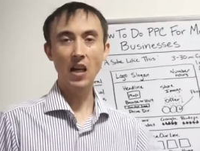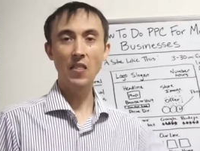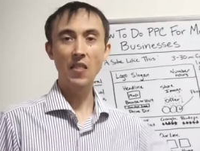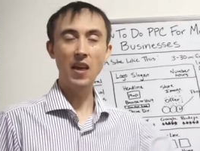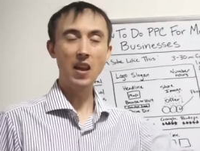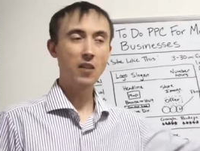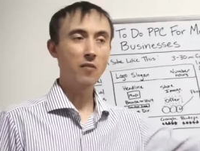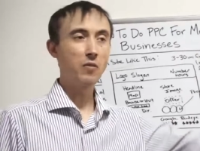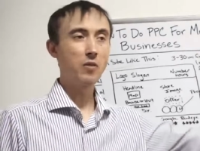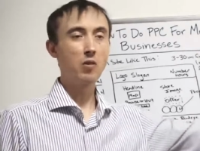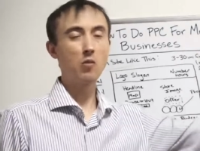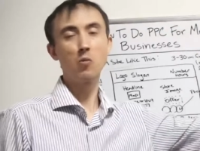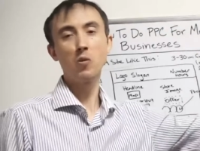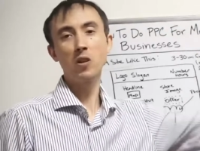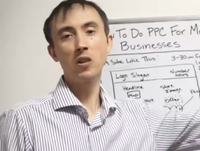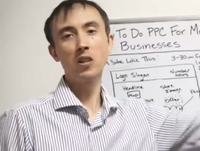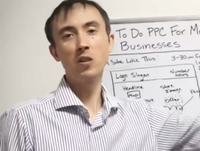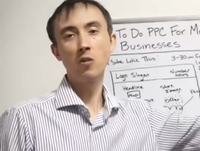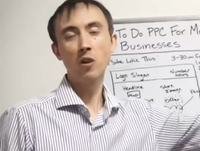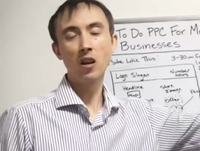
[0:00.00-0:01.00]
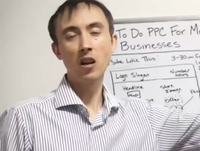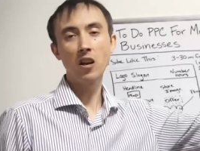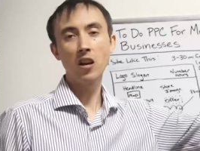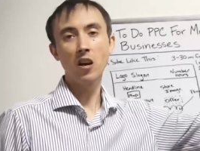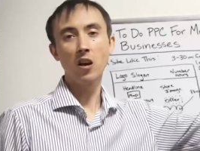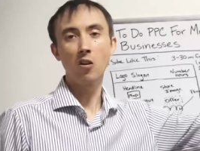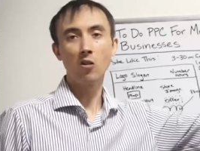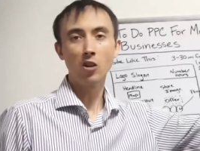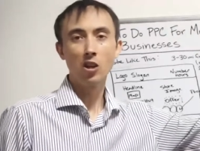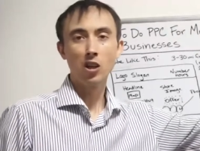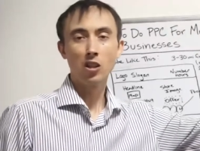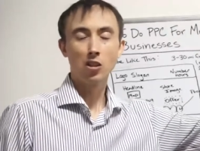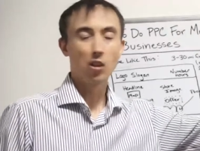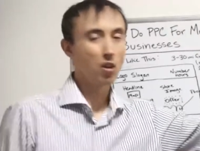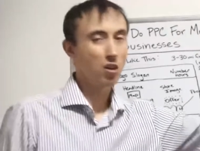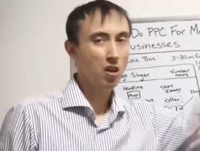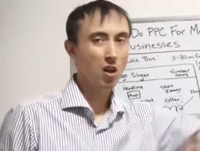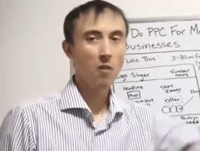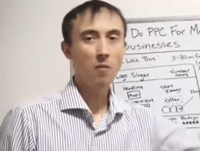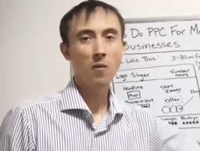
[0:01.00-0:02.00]
And then if you really want to know,
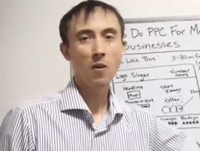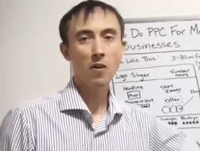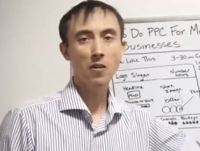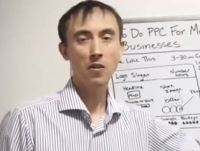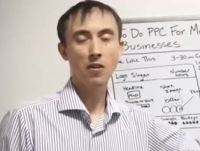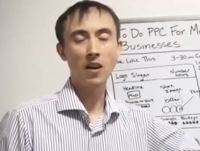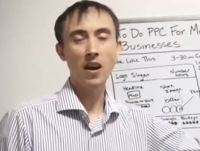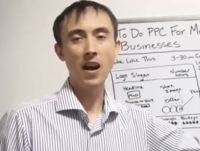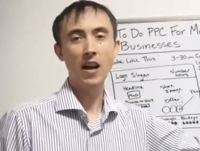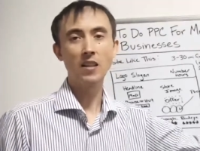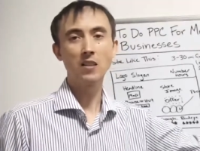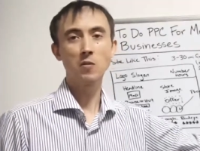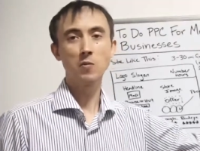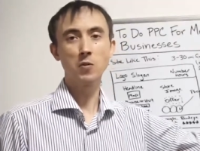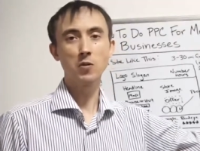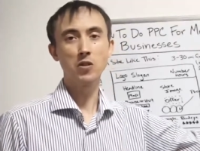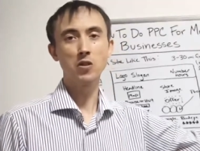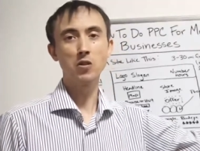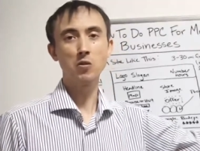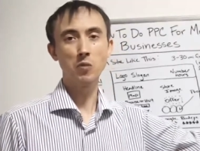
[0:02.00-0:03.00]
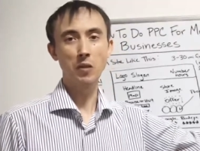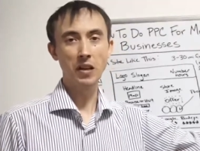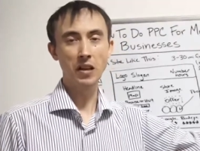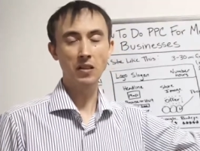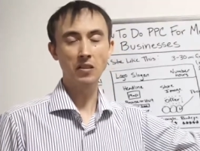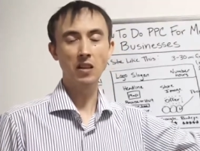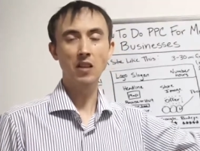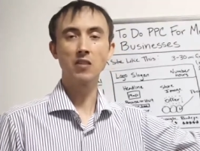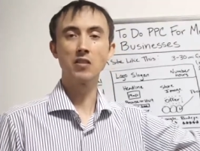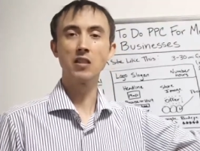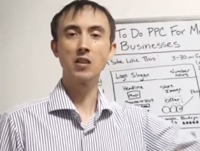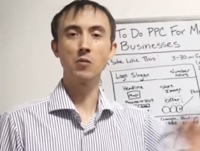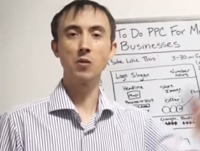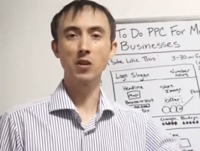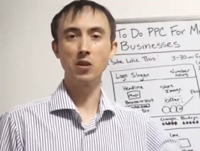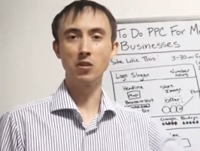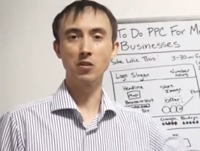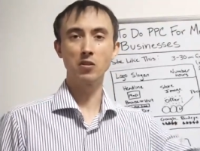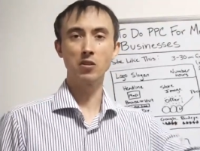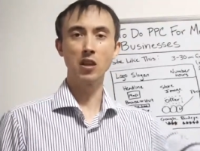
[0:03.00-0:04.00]
turn off all your ads for 2 weeks and
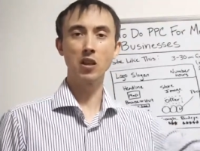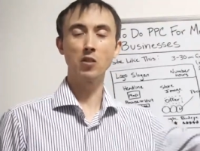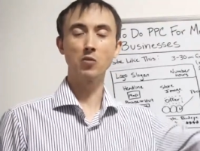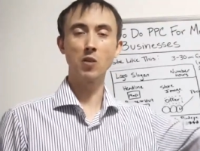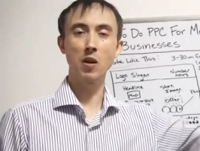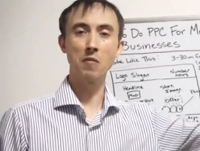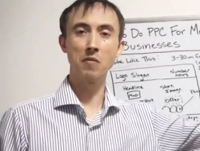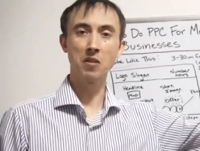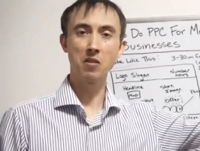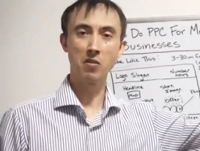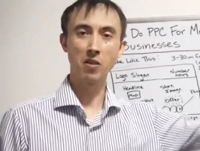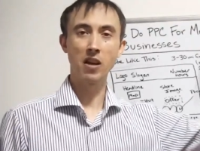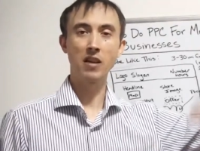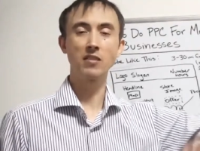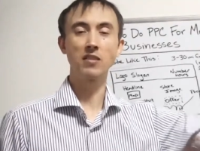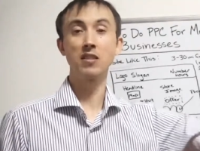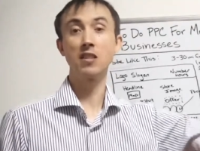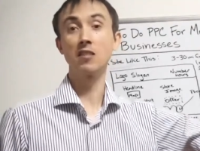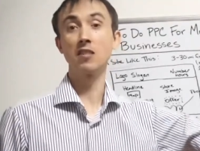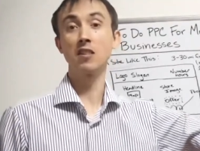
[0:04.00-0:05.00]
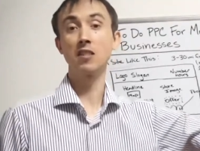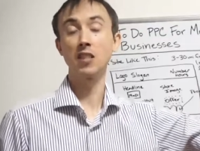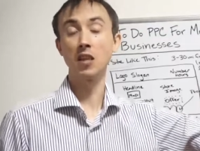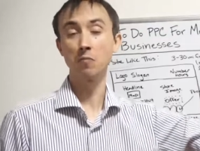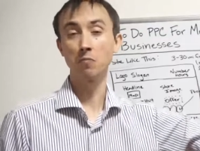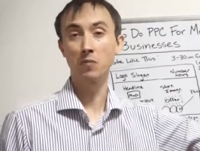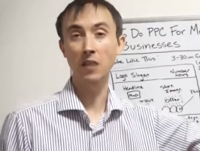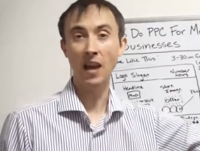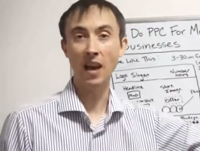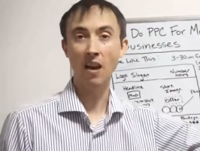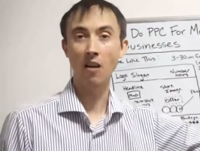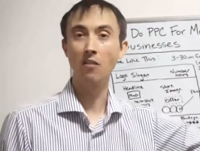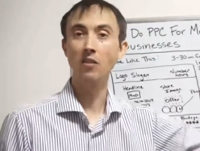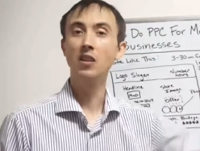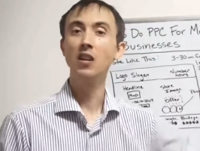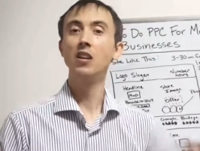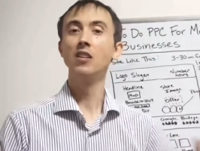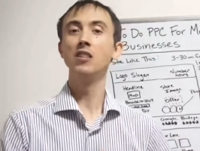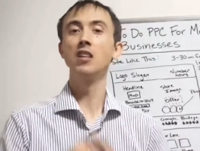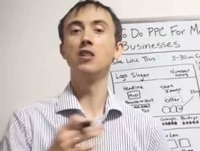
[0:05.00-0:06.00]
see what your sales revenue does. Does it dip
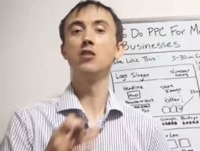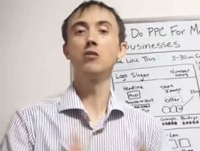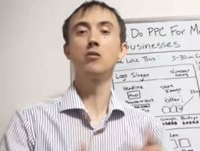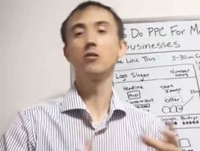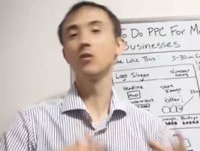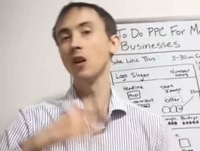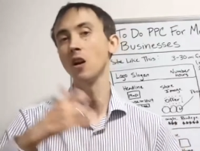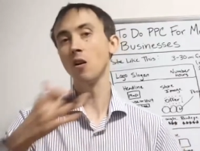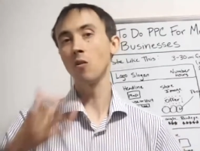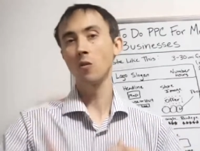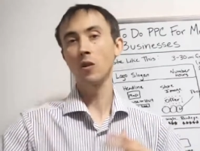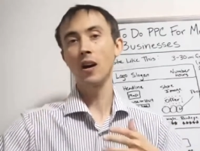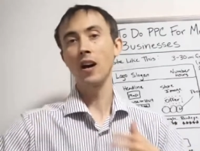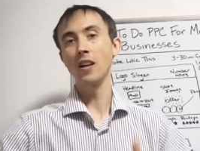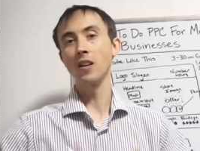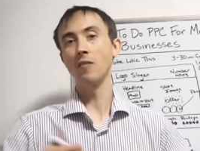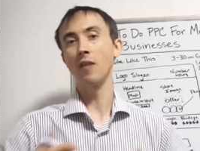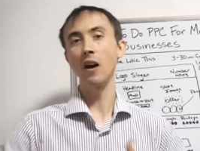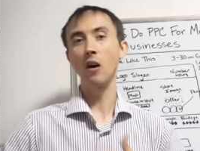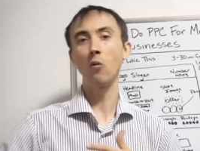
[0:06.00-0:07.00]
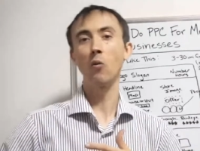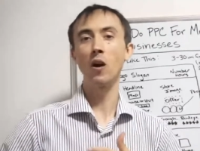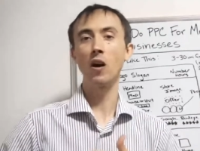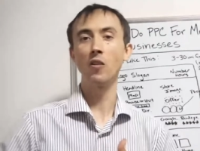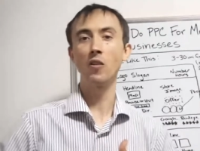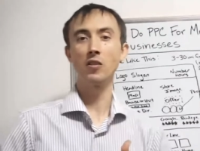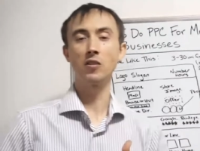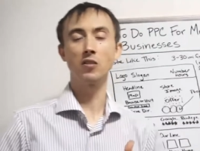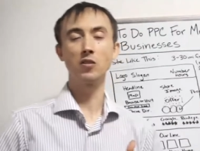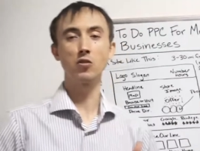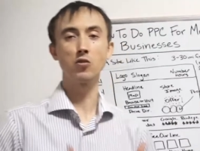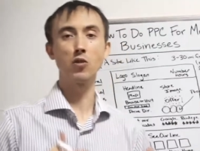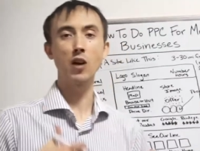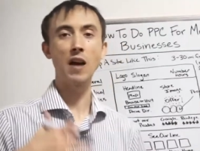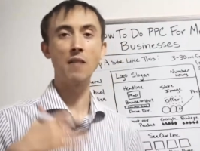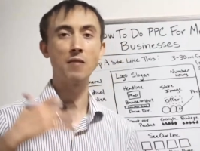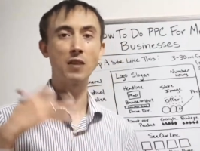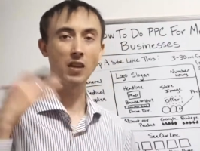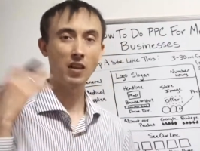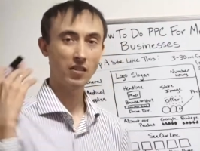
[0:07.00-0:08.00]
down? Then you'll know kind of how well this is
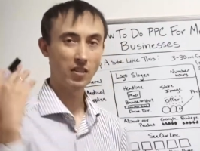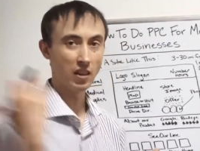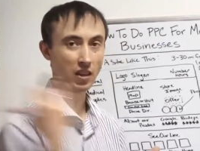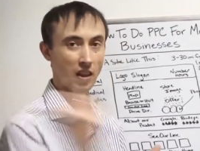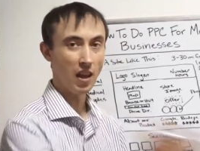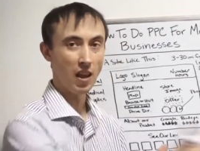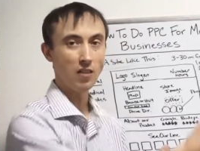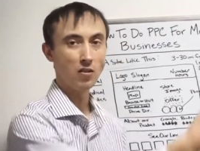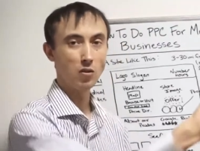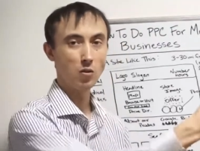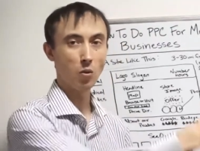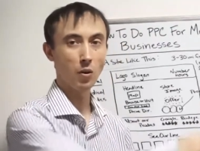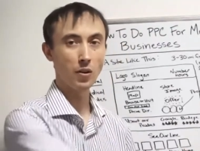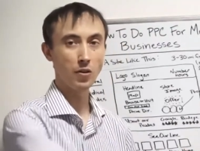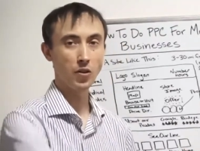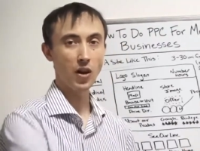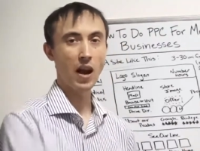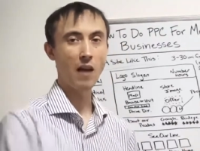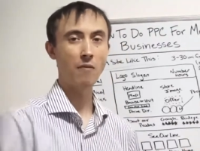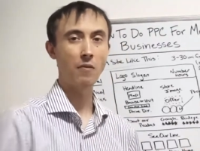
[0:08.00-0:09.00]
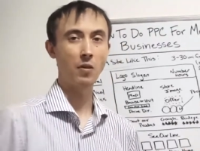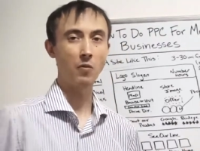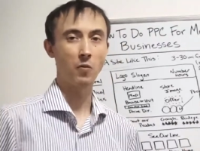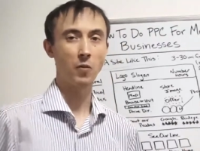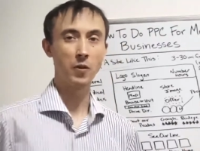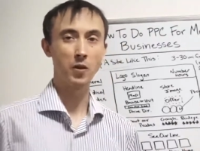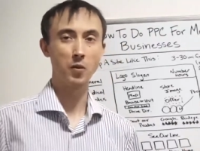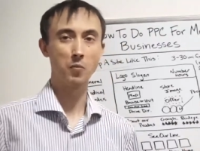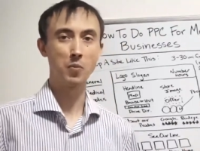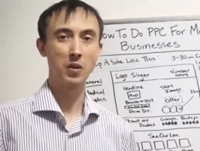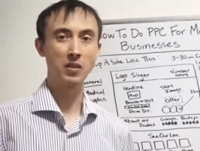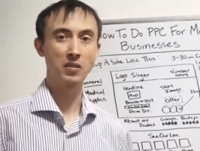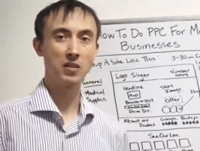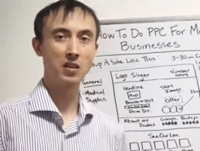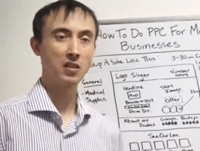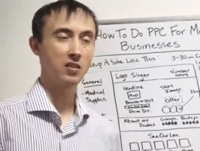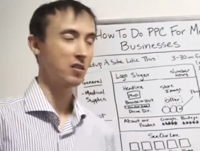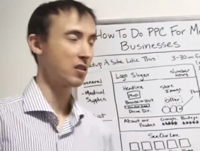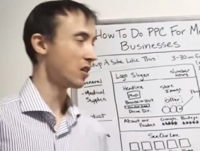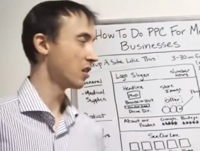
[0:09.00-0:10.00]
driving the in-store traffic for your
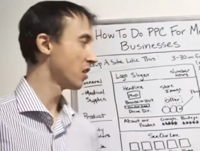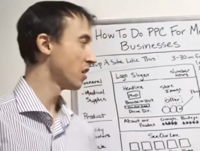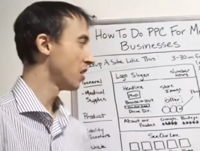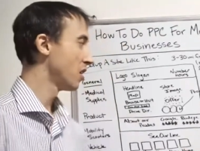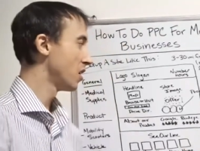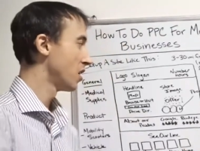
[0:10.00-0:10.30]
business.